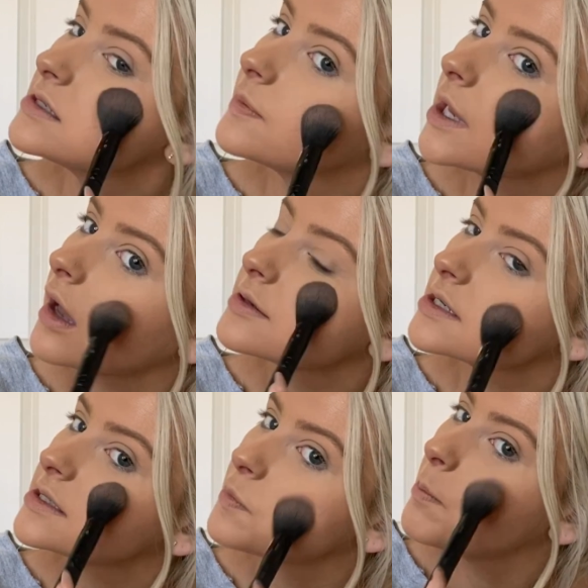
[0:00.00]
because
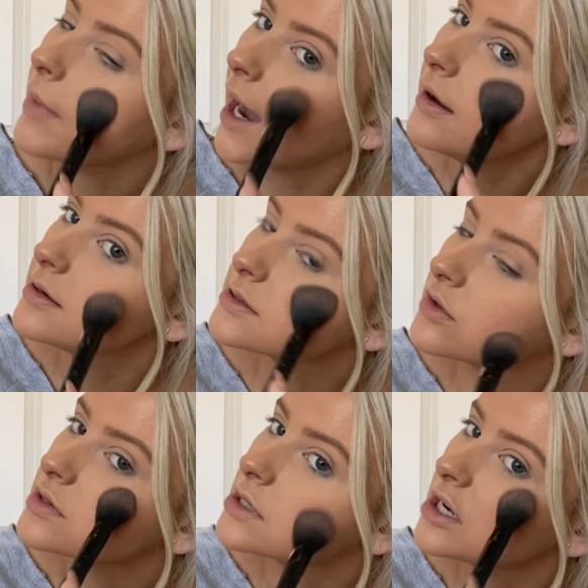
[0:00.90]
it's matte, so
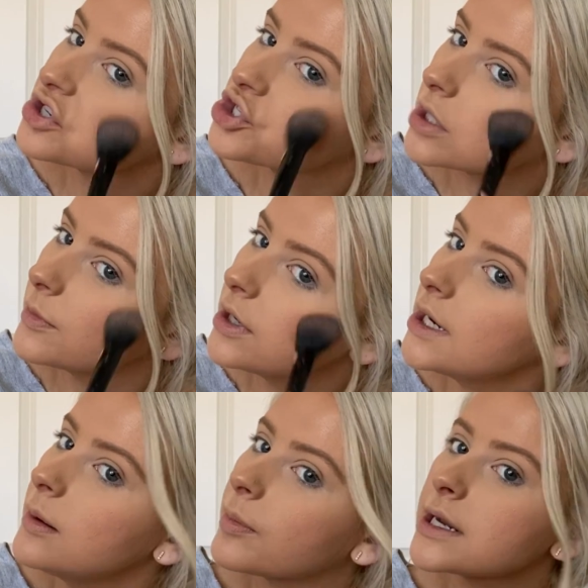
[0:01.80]
there's not shimmer in
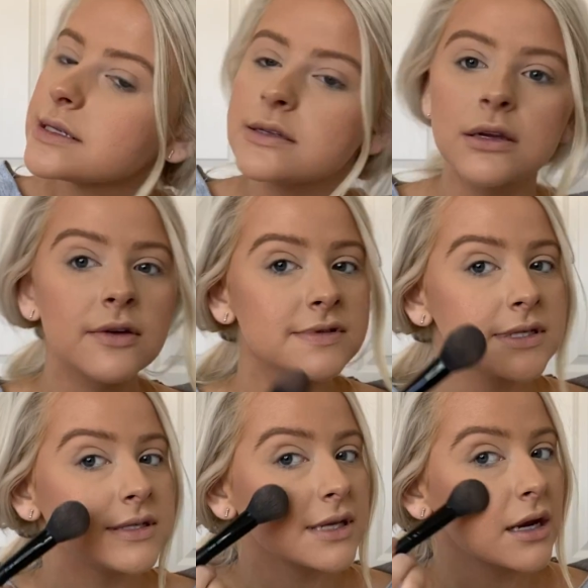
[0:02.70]
it, but it still gives the
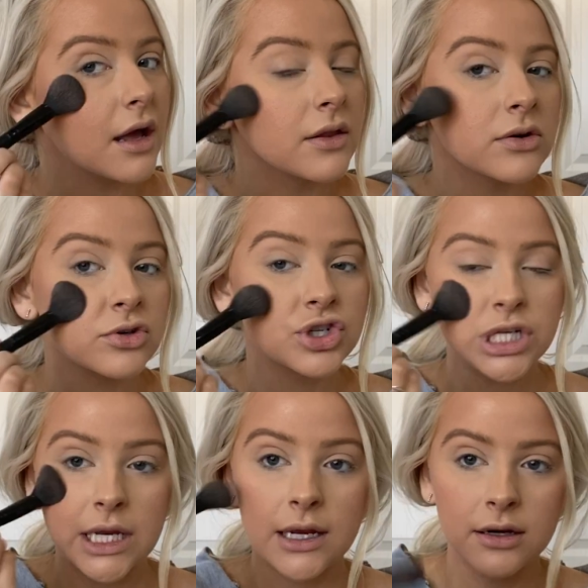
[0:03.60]
skin a little
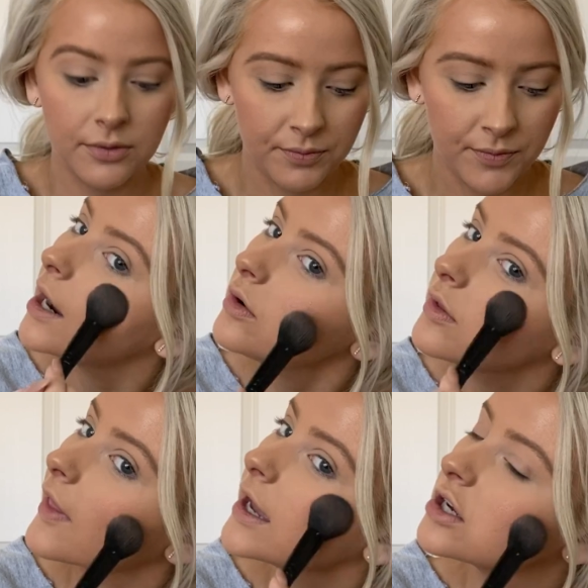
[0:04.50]
sheen. I don't
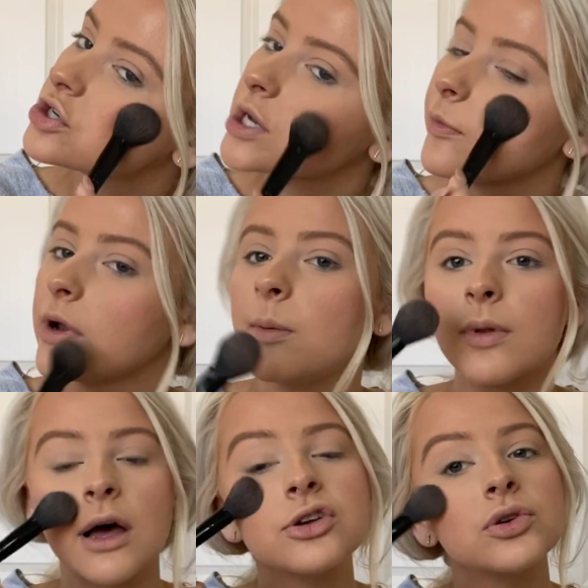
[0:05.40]
like a shimmery
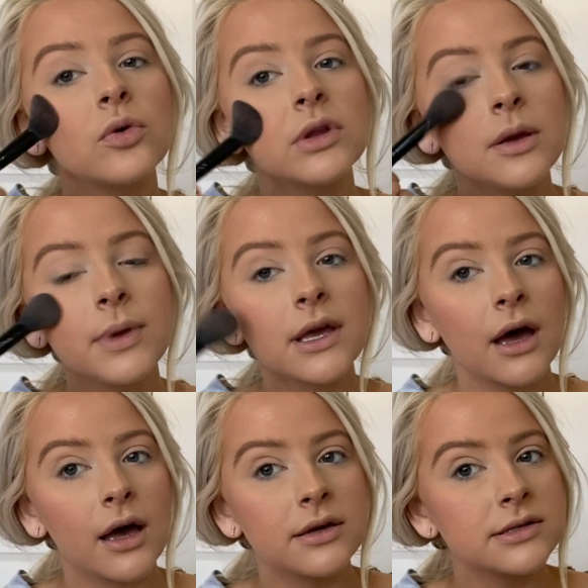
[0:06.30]
blush only
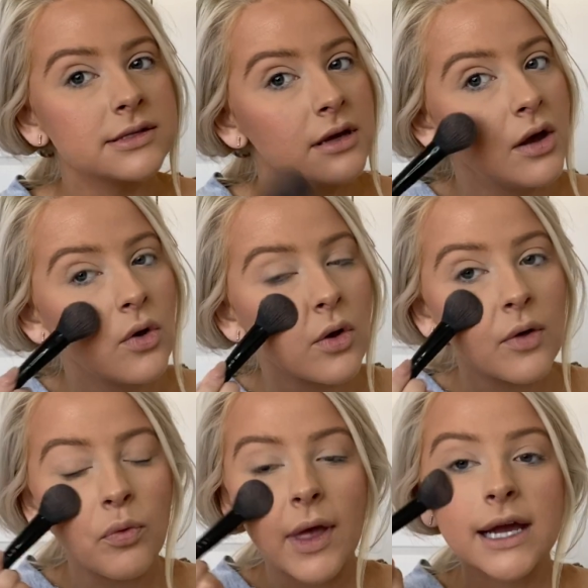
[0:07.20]
because,
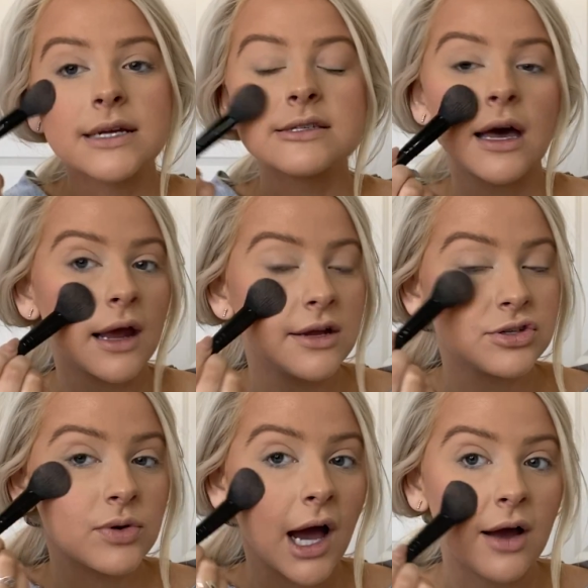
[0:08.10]
like I said, I
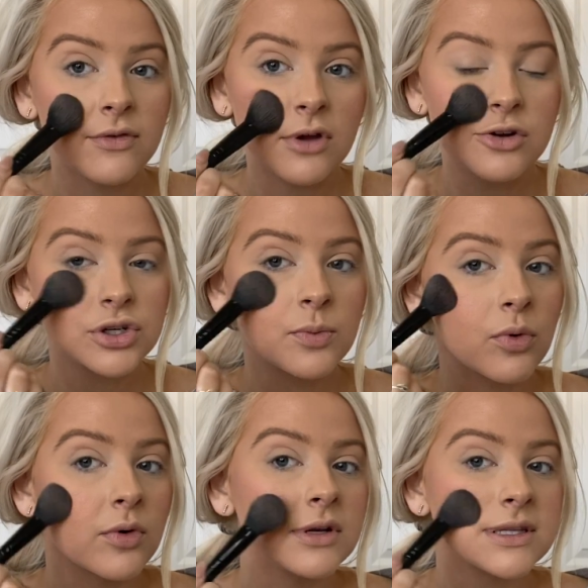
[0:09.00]
do have larger
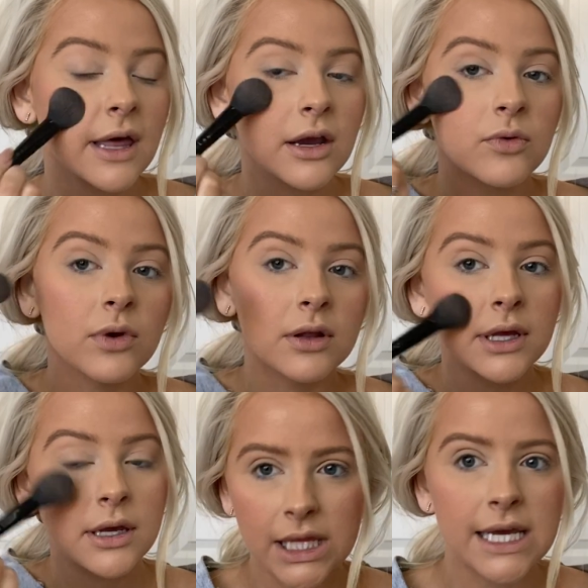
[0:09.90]
pores and that can
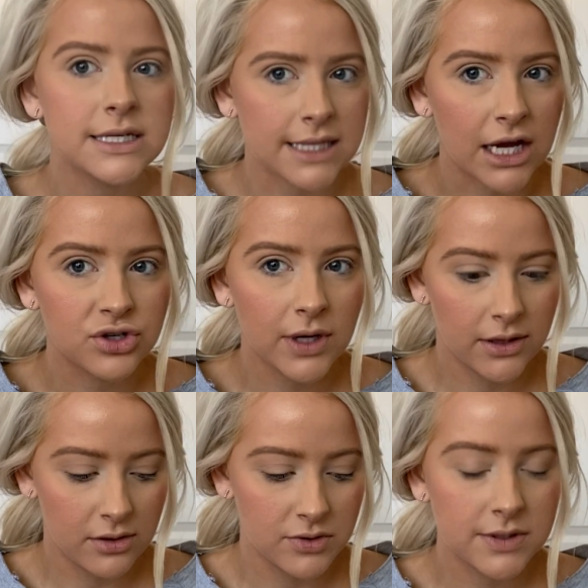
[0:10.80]
really exaggerate
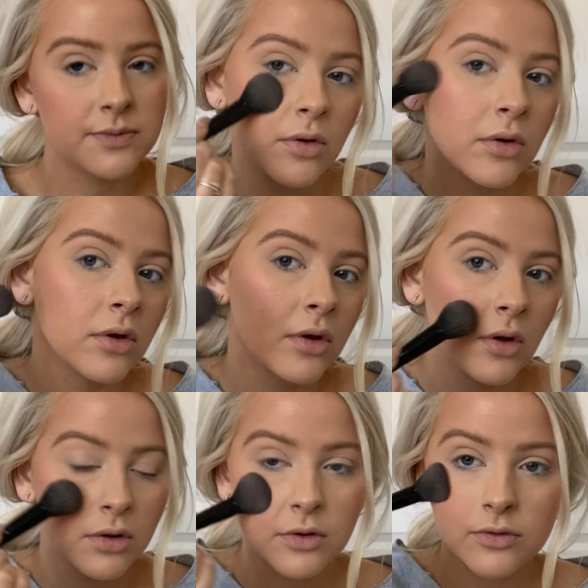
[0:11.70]
those.
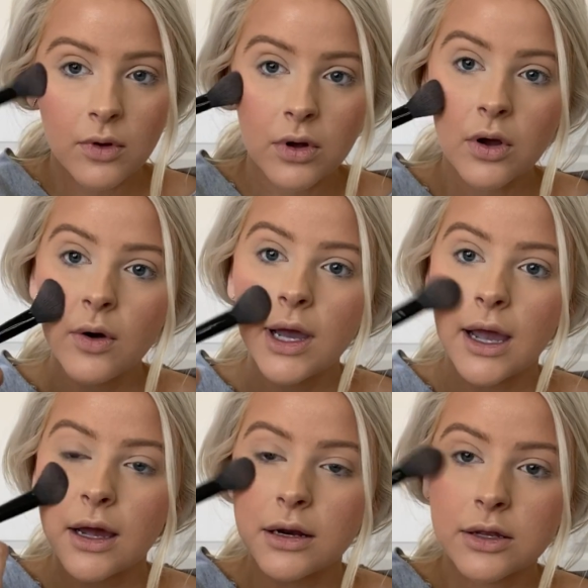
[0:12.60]
So I'll go
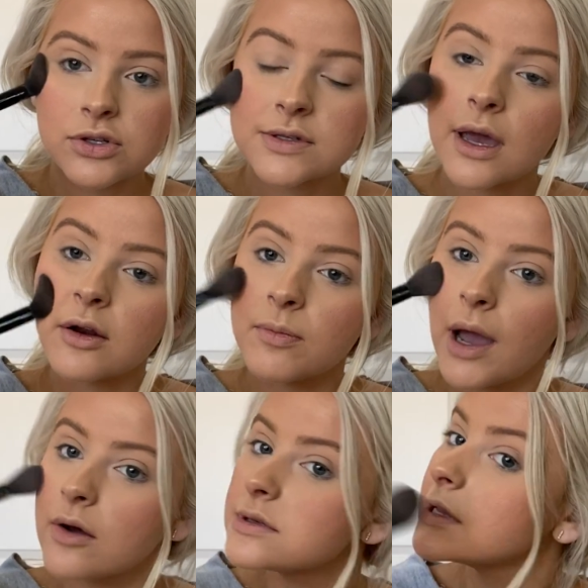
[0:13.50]
ahead and just kind of pounce